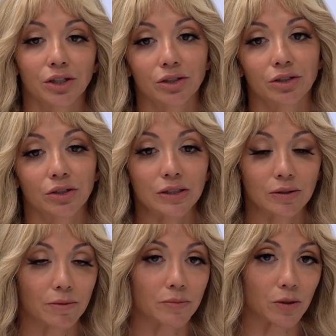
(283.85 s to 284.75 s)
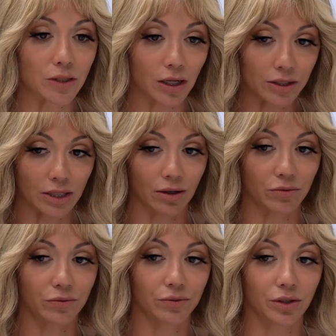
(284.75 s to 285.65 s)
And, sometimes hotels
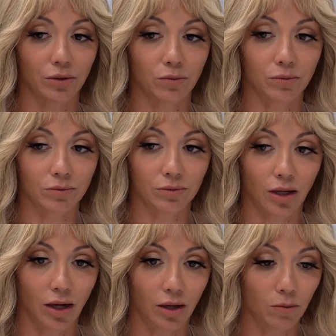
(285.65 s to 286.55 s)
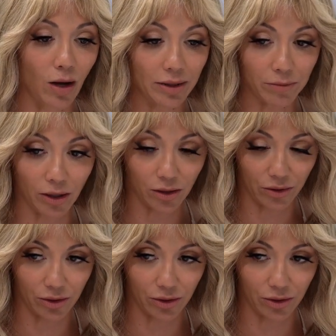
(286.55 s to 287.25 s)
have, wine bar,